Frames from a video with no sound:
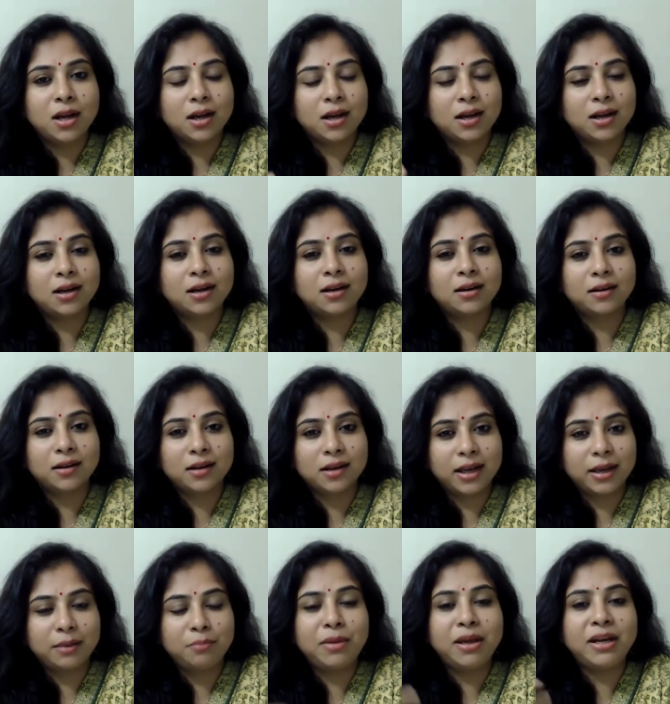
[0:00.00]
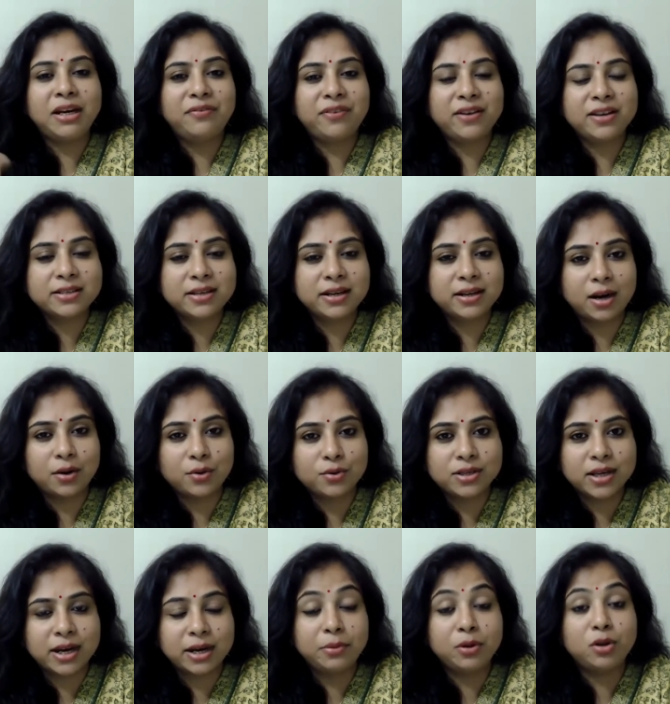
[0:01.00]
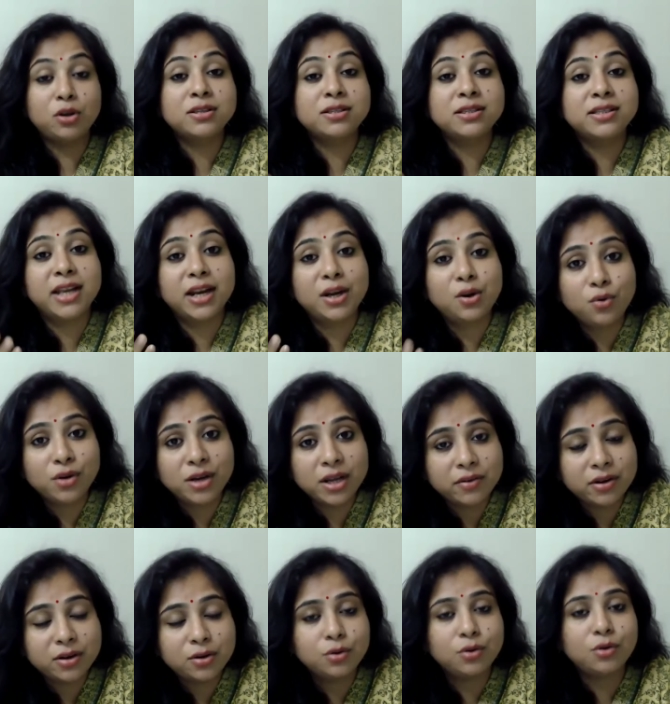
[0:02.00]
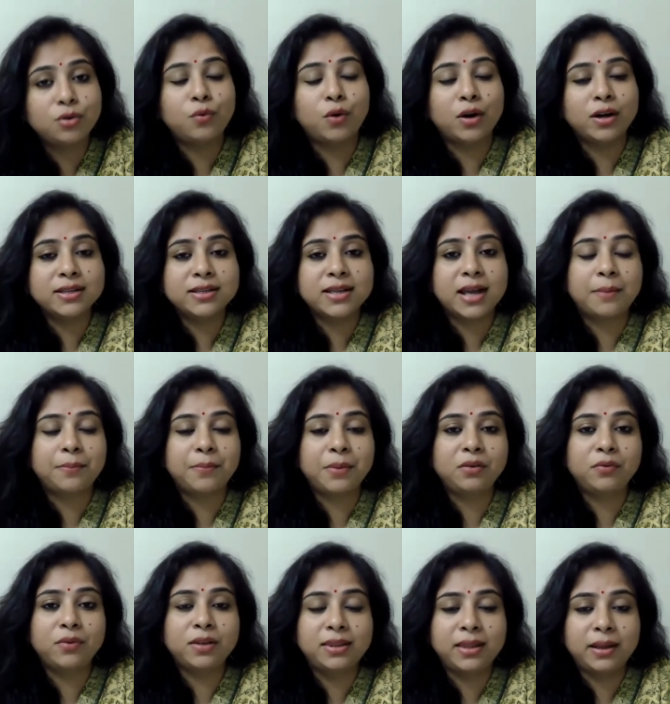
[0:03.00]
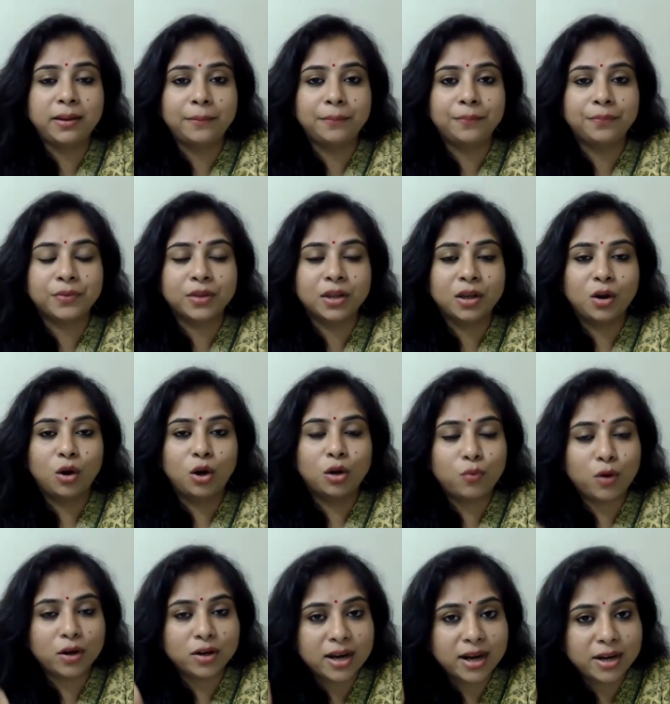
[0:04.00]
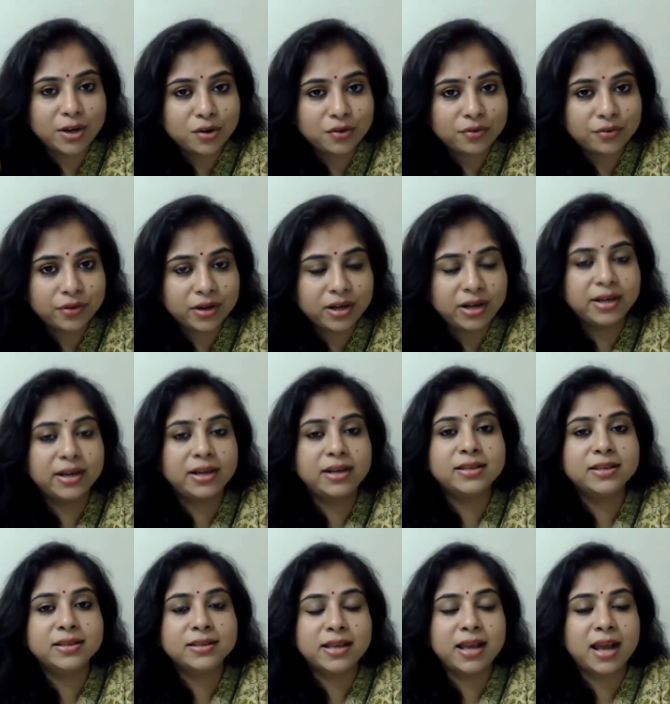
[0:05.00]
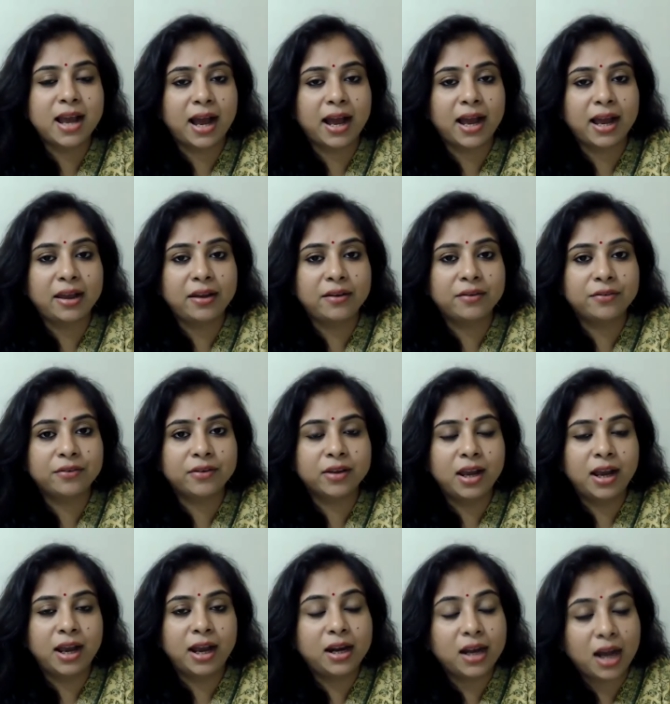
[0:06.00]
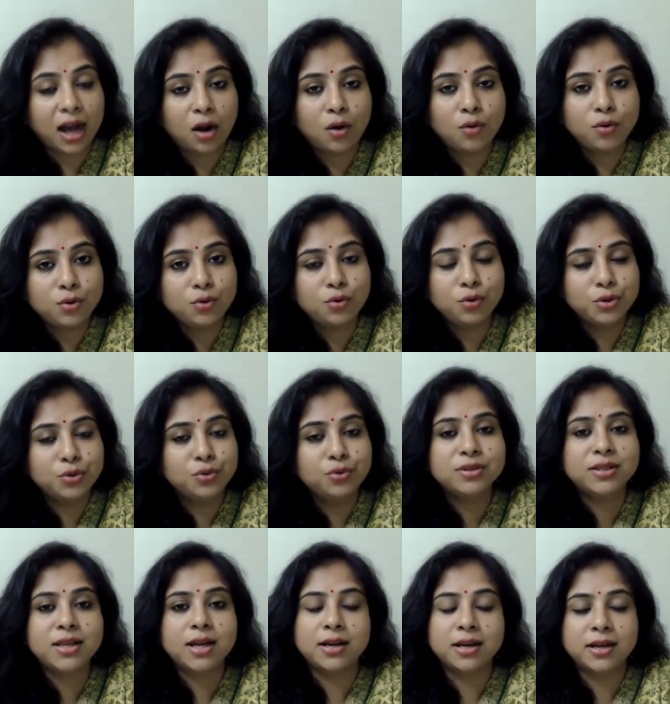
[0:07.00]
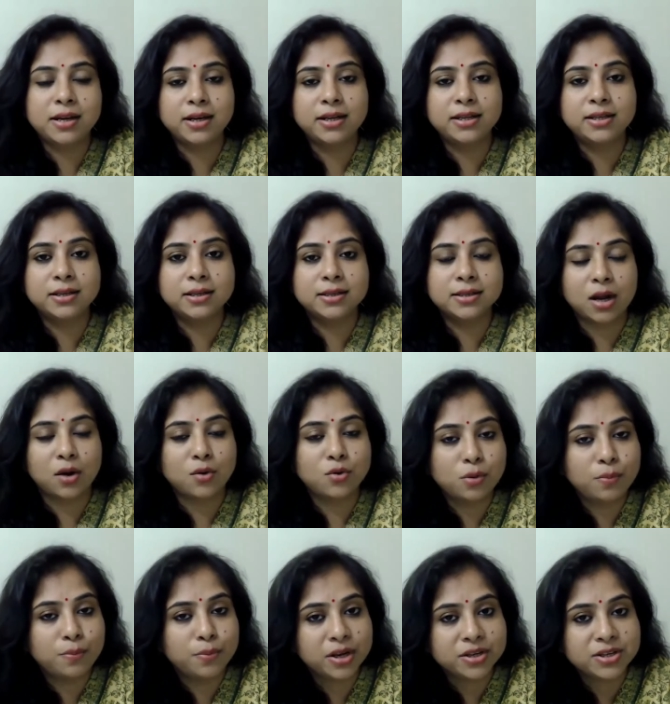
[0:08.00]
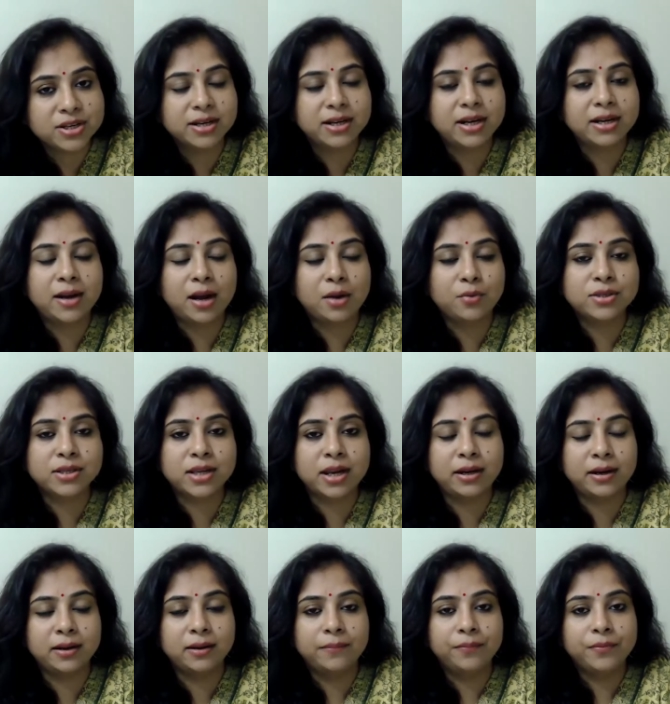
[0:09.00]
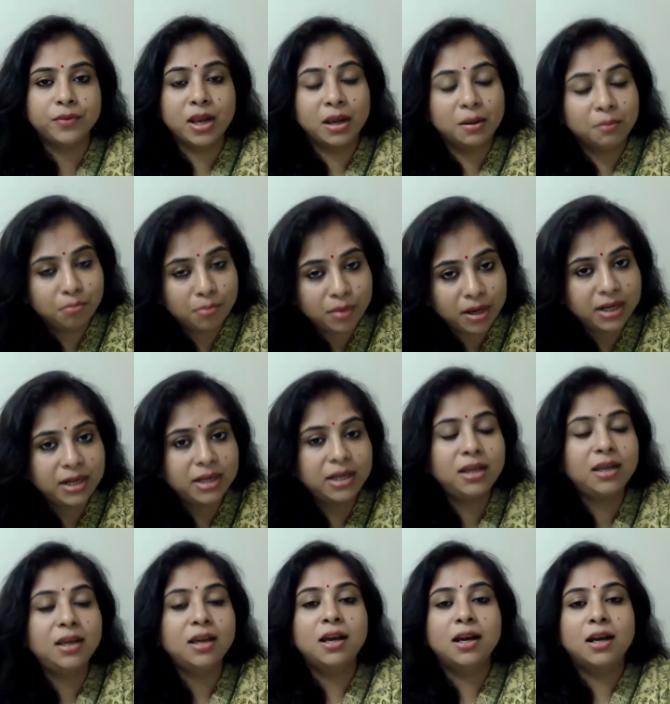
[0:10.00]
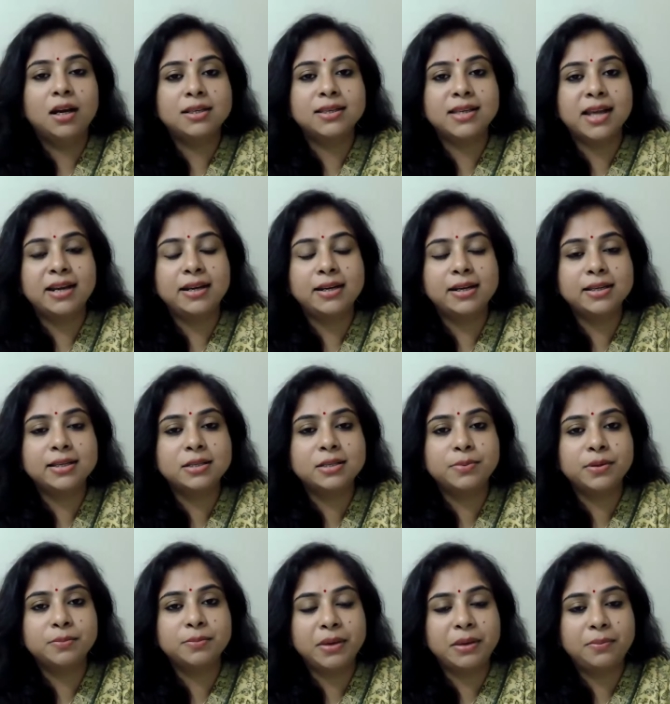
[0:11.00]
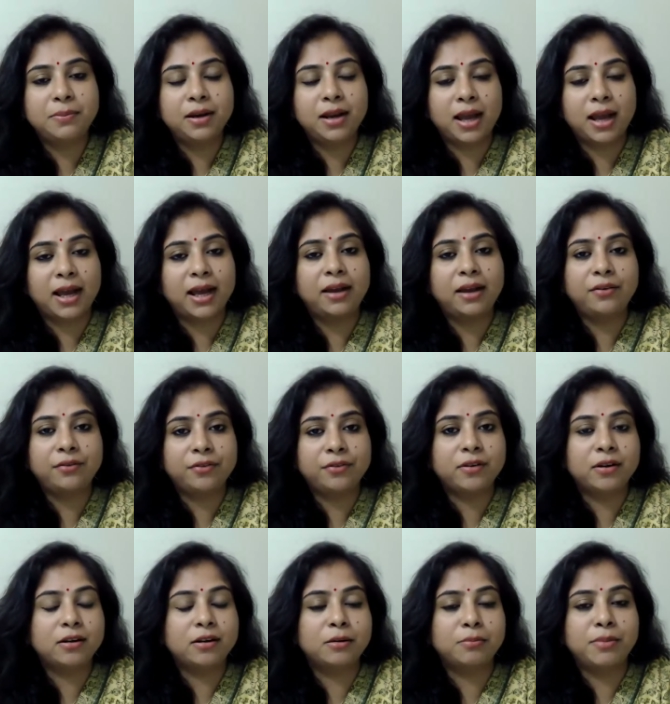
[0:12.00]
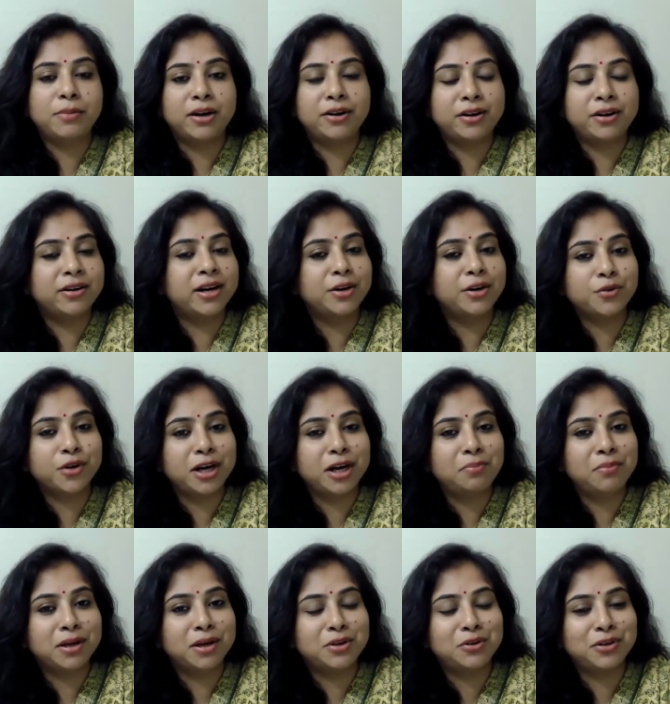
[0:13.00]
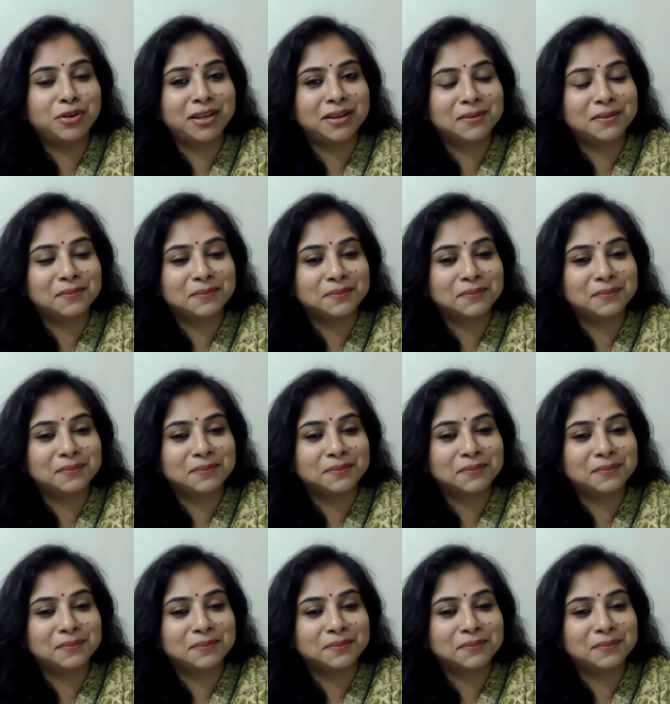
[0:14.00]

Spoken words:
uh, manifest it outside, because they don't even know what is happening with them, or what kind of intelligence they have, and how to use that intelligence, how to project it outside. Many scientists, people have retrograde Mercury,